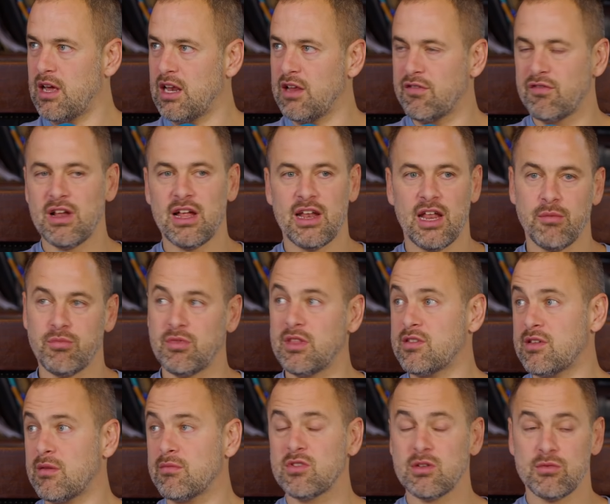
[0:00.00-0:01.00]
And if like they
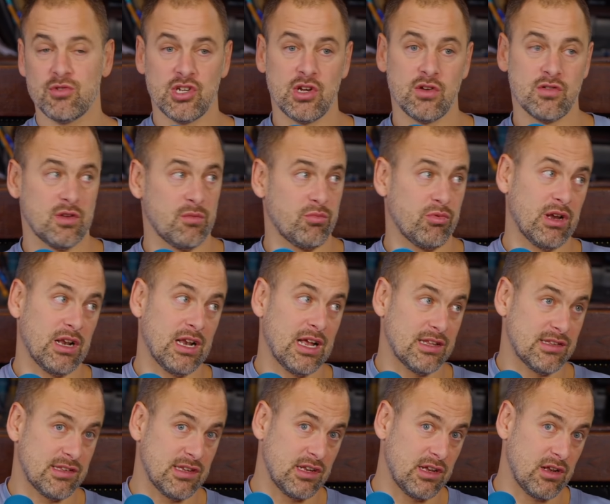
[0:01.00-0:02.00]
sometimes Chelsea bring
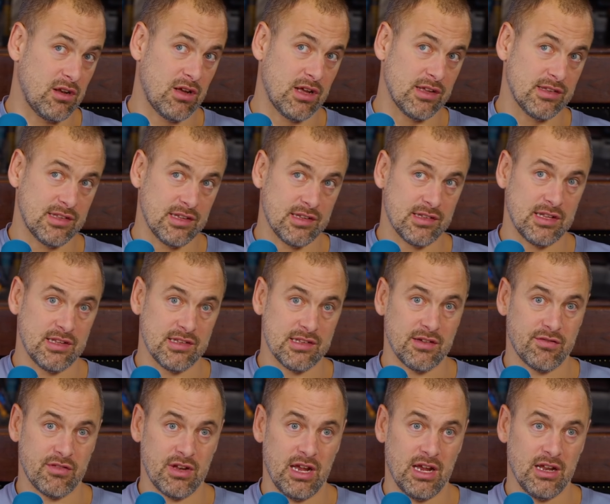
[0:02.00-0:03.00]
lads in at like sixteen,
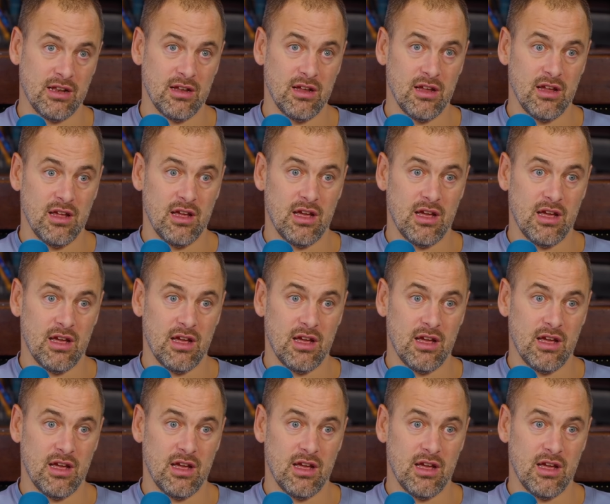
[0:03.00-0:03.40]
seventeen.